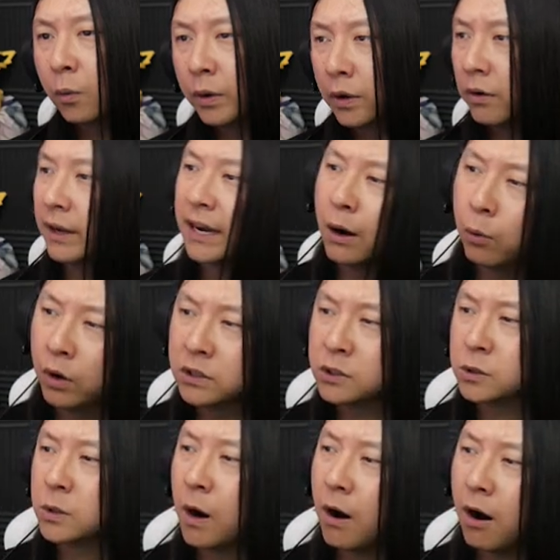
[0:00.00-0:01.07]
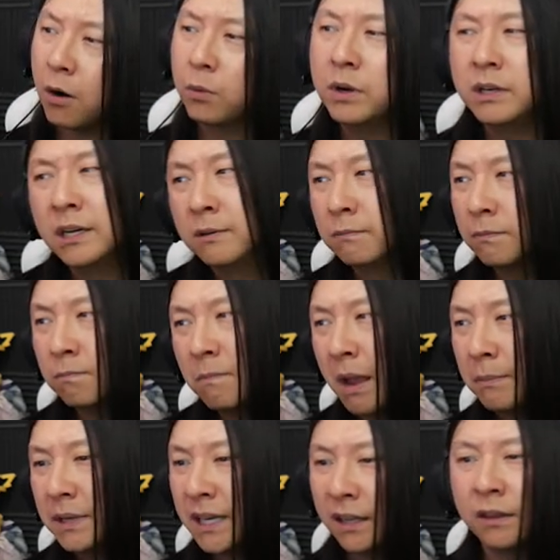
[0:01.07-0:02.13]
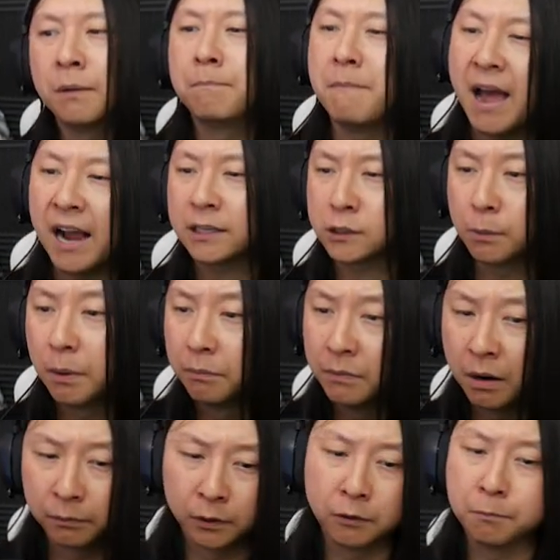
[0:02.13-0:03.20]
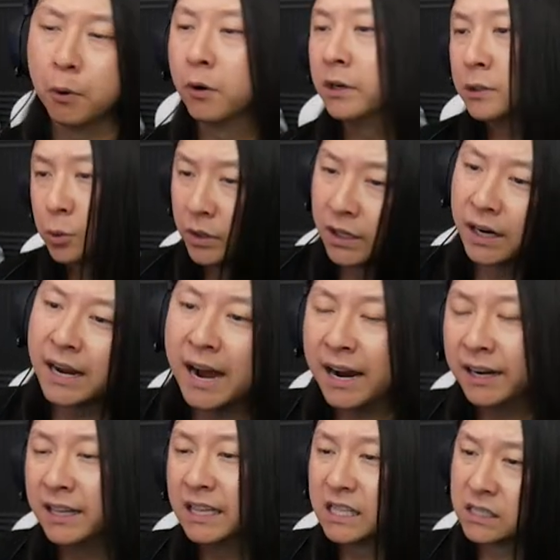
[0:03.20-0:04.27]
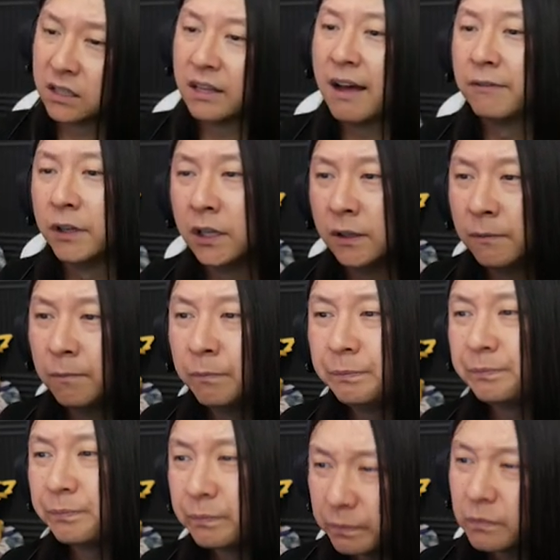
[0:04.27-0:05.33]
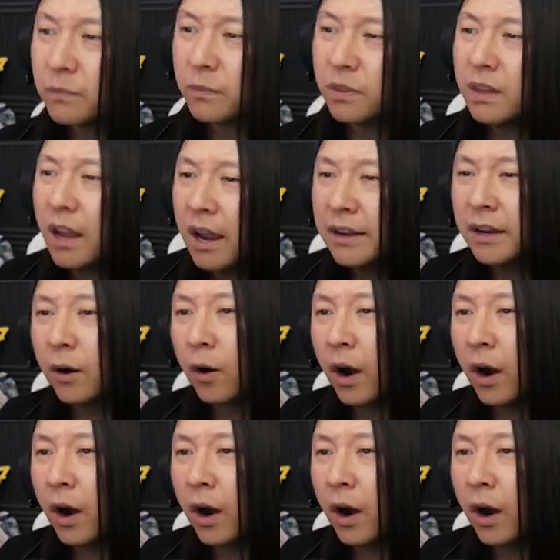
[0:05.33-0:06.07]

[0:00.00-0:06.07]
we only got 1 star, we didn't maybe get the maximum number of points we could have gotten in this level. You